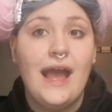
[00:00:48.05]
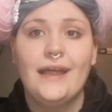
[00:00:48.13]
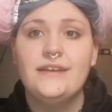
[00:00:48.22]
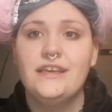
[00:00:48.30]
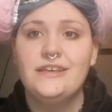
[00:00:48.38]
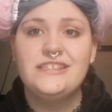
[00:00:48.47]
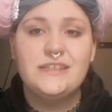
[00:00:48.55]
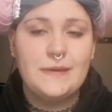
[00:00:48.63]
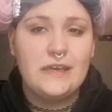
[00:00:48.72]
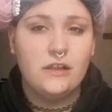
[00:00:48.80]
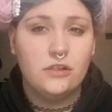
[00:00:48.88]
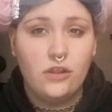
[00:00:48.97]
And it used to
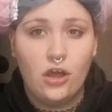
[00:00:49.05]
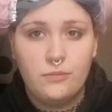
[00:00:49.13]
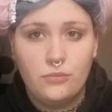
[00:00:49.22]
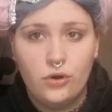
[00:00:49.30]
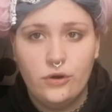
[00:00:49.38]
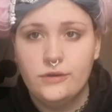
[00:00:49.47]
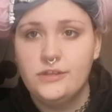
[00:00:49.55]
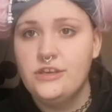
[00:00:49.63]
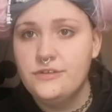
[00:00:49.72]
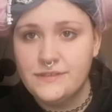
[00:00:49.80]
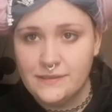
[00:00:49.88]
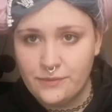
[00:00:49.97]
be a lot more
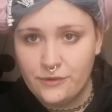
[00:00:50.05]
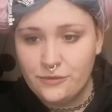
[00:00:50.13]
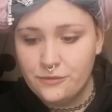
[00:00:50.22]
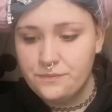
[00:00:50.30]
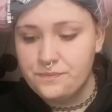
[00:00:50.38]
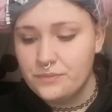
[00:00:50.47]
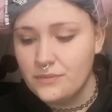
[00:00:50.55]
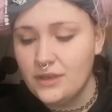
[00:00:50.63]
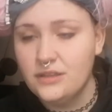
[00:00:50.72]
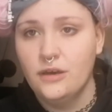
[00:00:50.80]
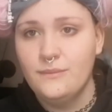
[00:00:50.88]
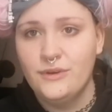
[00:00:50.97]
usable,
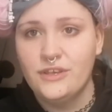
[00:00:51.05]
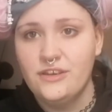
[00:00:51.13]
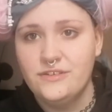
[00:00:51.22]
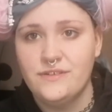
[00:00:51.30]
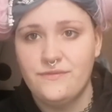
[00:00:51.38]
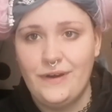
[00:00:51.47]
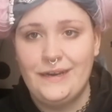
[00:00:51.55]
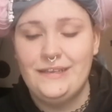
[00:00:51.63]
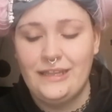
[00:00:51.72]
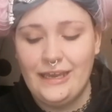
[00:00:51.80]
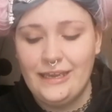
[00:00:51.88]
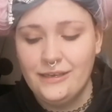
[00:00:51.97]
a lot more
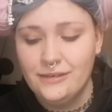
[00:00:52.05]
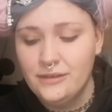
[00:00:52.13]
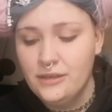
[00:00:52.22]
user-friendly.